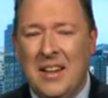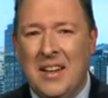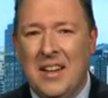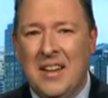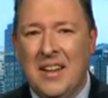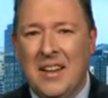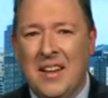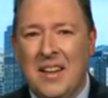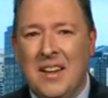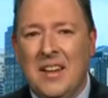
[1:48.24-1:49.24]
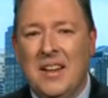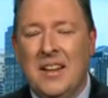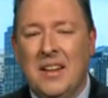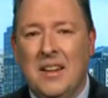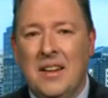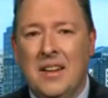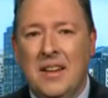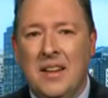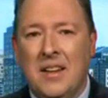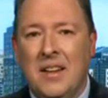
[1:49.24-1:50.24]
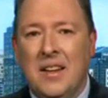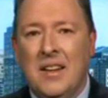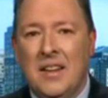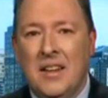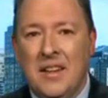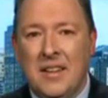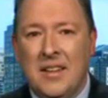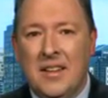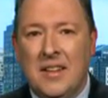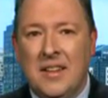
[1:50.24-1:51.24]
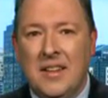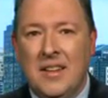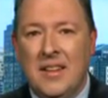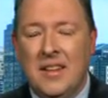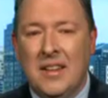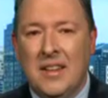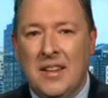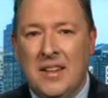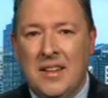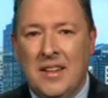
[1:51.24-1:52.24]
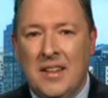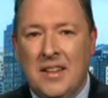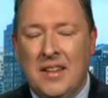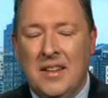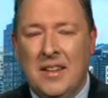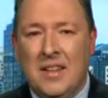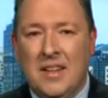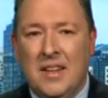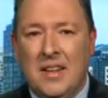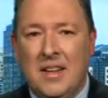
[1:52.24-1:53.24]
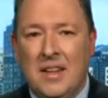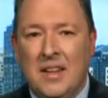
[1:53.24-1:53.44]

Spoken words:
(silent)